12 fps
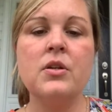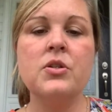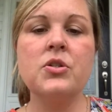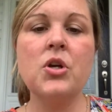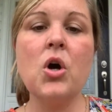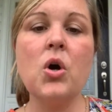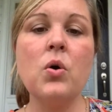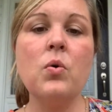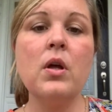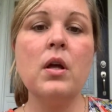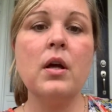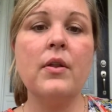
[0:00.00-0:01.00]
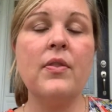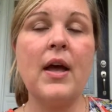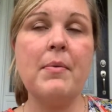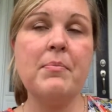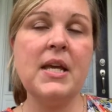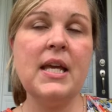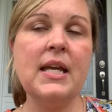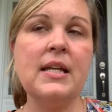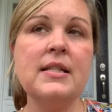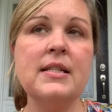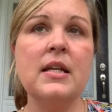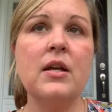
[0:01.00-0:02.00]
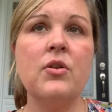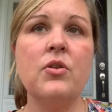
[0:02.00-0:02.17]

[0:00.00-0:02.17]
So that means